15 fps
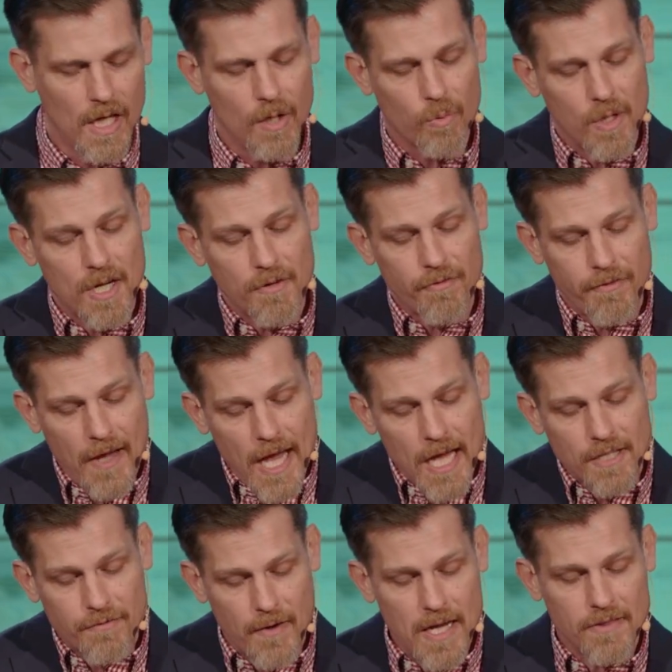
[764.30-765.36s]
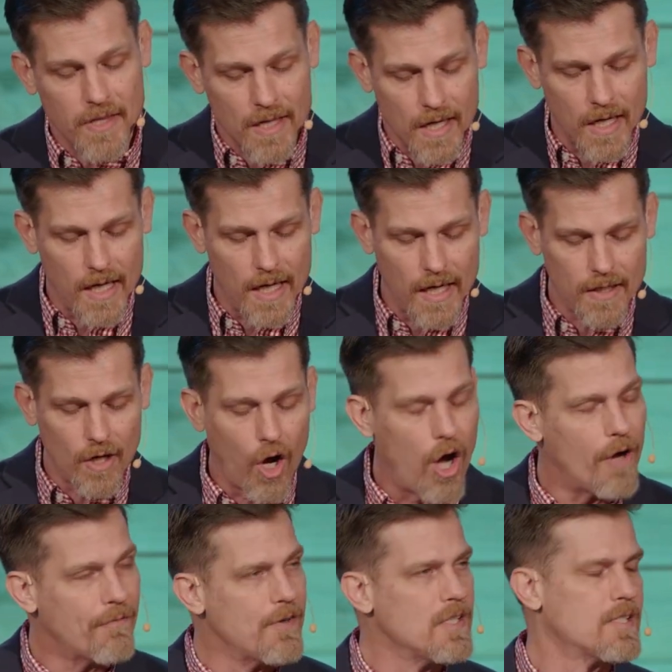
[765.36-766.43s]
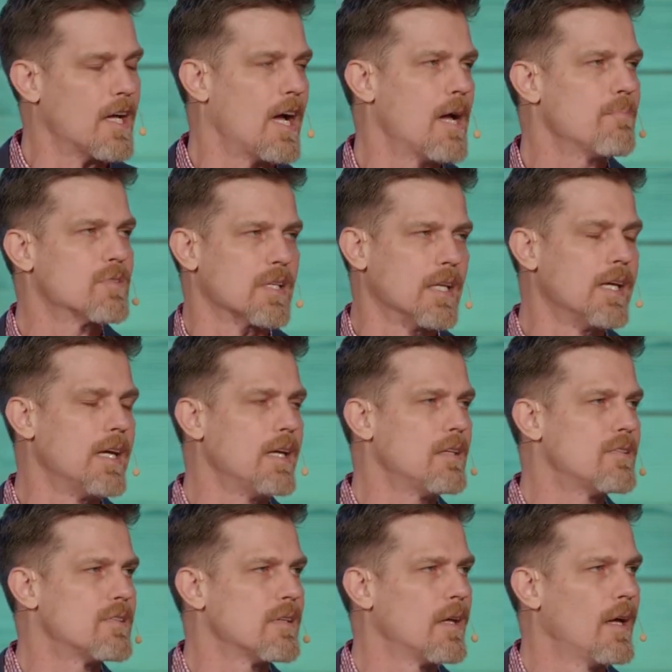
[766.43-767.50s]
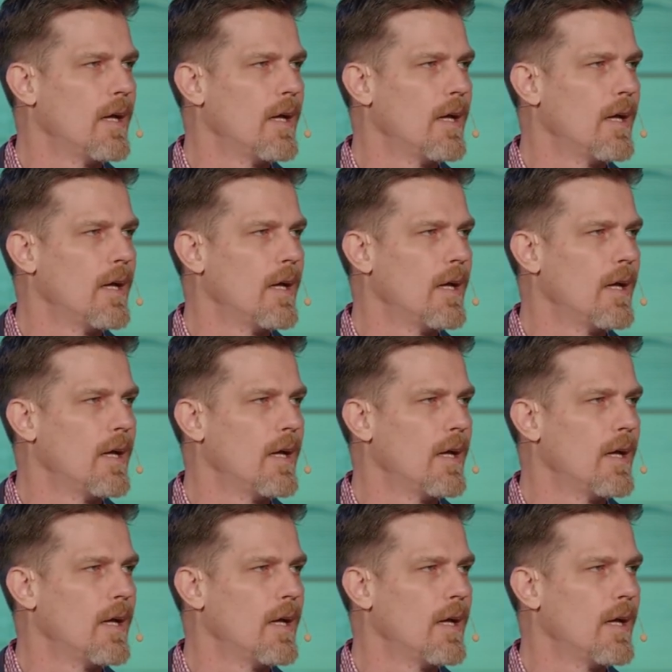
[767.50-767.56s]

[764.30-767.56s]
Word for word: when in fact, faith in God oftentimes leads